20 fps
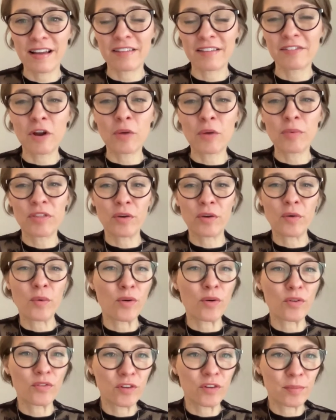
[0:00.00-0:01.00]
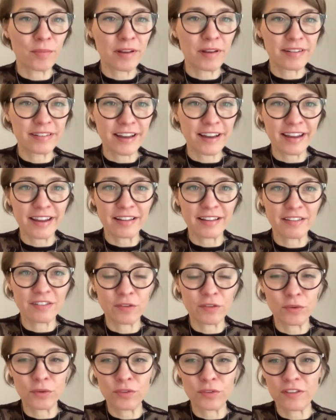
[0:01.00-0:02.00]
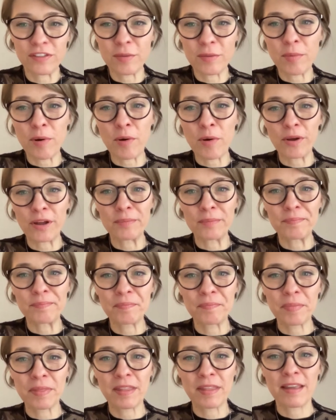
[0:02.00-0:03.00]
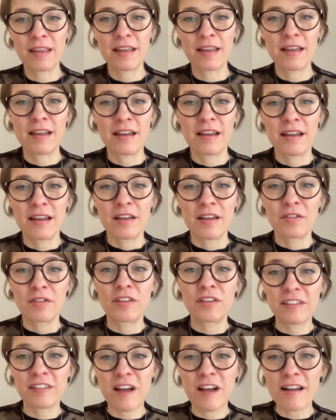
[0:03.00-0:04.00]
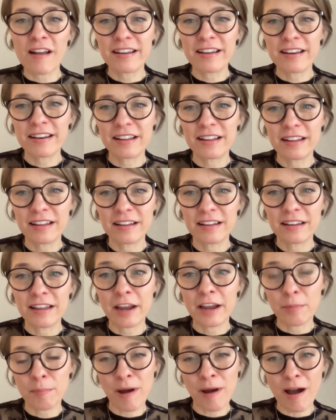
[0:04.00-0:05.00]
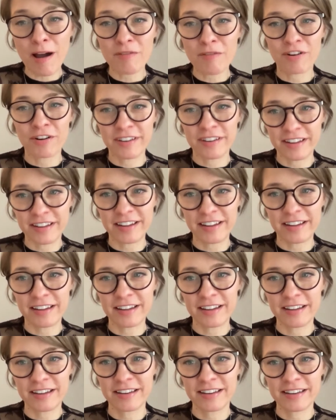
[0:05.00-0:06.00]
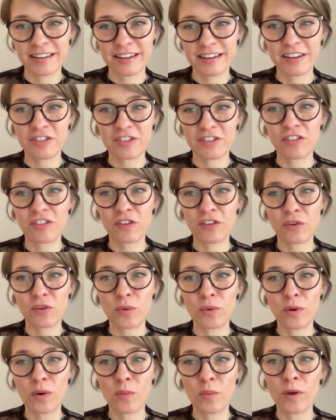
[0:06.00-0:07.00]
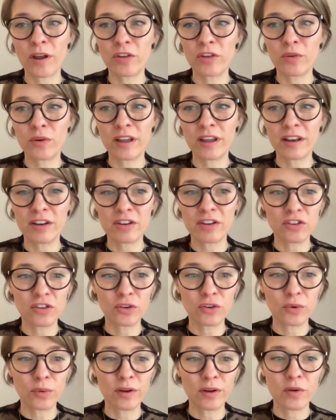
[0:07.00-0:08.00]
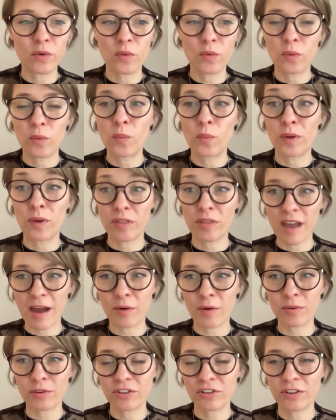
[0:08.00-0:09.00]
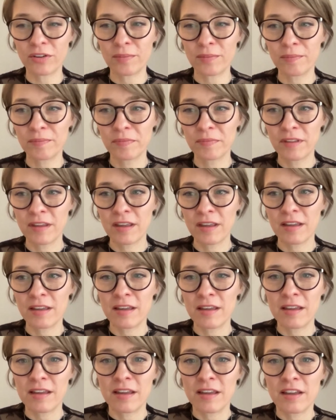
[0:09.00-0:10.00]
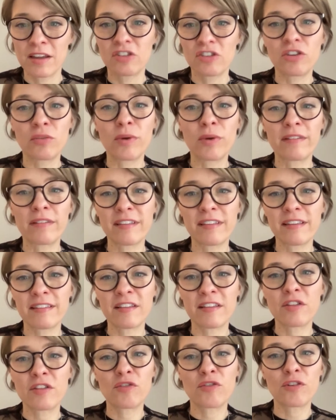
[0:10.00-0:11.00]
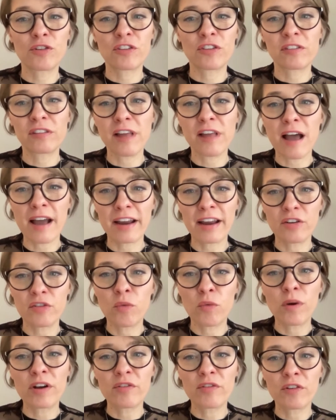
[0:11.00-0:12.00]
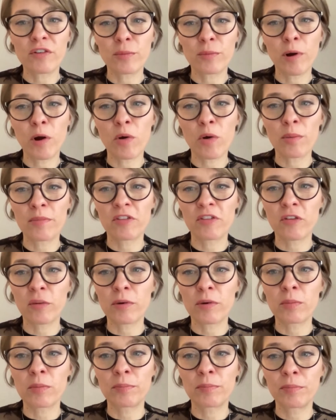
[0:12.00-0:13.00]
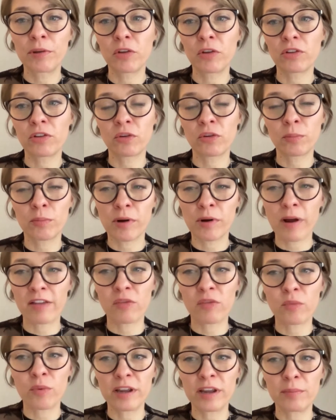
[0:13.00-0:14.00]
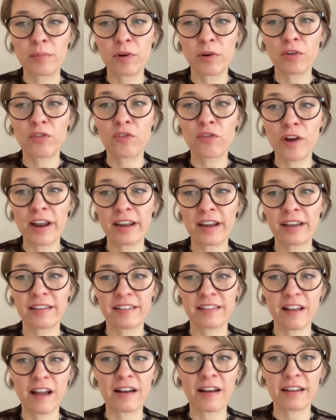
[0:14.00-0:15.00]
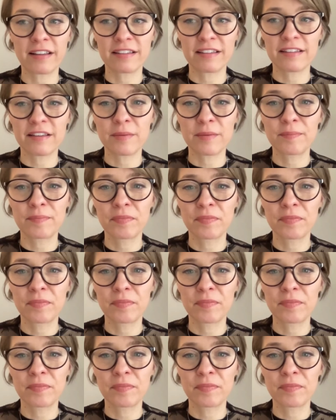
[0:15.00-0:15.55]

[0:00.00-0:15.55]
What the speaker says: start with a quote from Diane Seuss, the poet. "The sonnet, like poverty, teaches you what you could do without." She writes this in the first line of one of her poems from her Pulitzer Prize-winning book, Frank Sonnets.